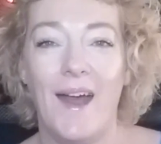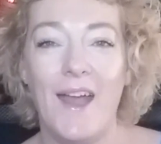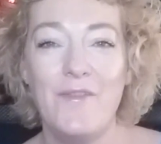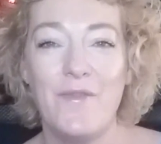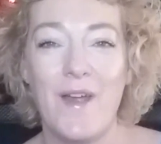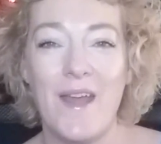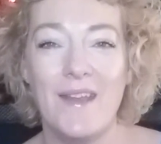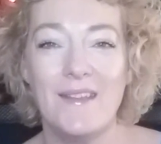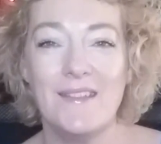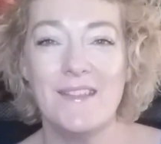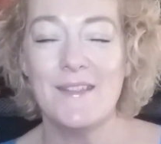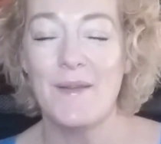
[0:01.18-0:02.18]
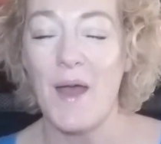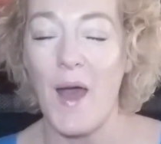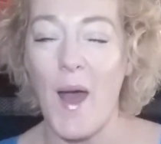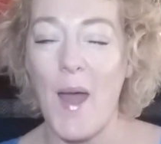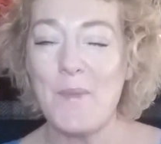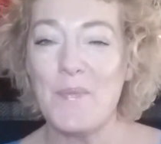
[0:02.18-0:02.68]
Hi friends!
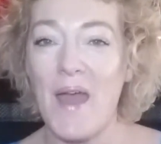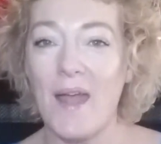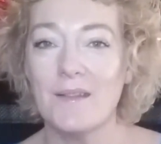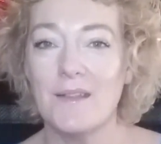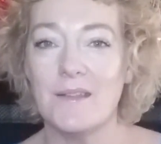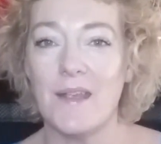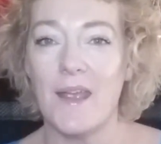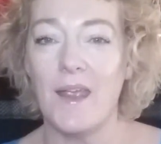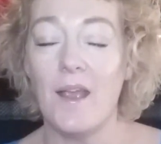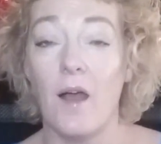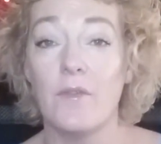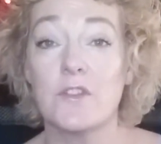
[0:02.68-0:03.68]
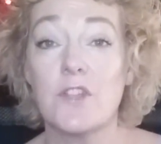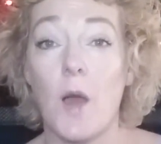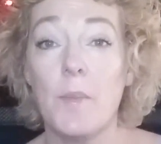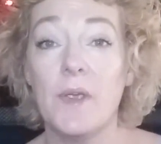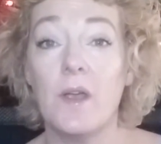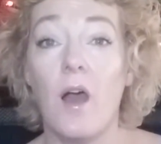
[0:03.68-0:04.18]
I'm back today on the
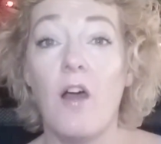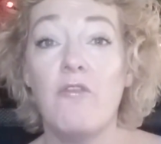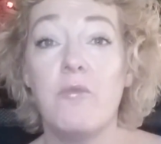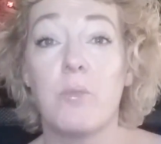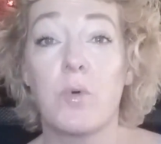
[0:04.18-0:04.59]
topic of